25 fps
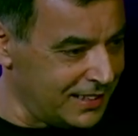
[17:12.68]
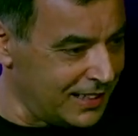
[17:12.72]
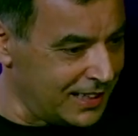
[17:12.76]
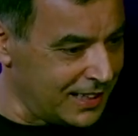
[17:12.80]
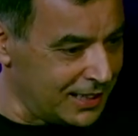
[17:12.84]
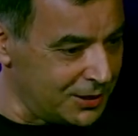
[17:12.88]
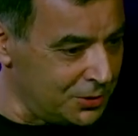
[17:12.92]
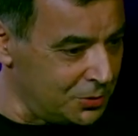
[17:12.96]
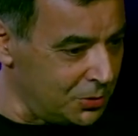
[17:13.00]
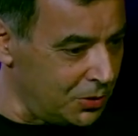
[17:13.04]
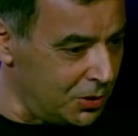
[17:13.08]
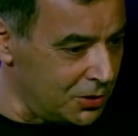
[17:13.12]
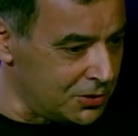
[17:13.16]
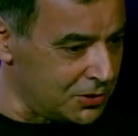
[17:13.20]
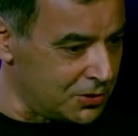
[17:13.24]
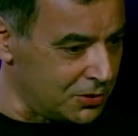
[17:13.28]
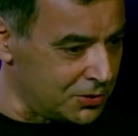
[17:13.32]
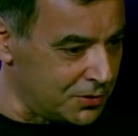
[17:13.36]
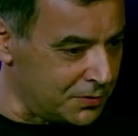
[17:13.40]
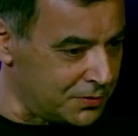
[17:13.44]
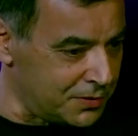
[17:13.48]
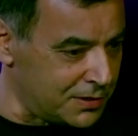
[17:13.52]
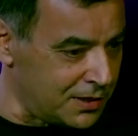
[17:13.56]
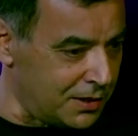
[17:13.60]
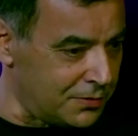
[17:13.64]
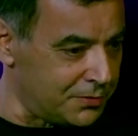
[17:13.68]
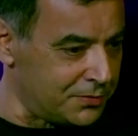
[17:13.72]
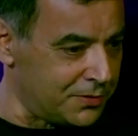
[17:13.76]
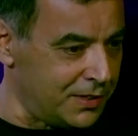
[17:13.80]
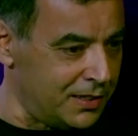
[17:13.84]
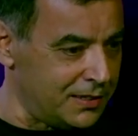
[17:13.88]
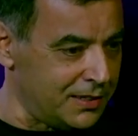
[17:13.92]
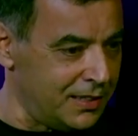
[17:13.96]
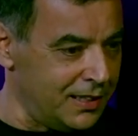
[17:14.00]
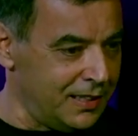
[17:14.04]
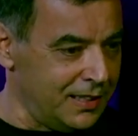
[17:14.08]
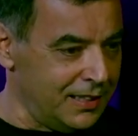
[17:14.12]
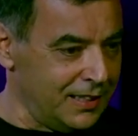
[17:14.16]
they can do all sorts of stuff,
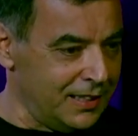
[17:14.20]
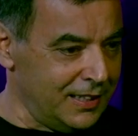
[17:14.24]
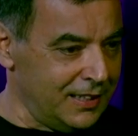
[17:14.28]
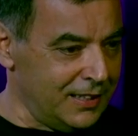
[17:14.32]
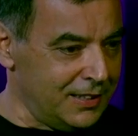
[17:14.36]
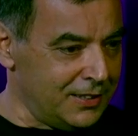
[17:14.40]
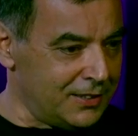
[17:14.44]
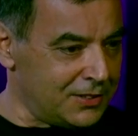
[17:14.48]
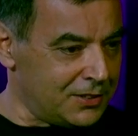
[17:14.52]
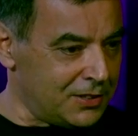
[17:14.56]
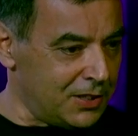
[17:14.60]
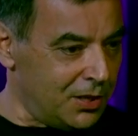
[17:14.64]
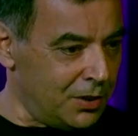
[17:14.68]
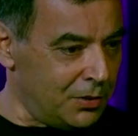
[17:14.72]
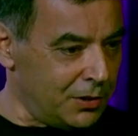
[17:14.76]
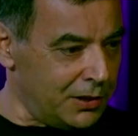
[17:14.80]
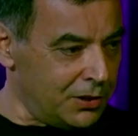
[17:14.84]
right? So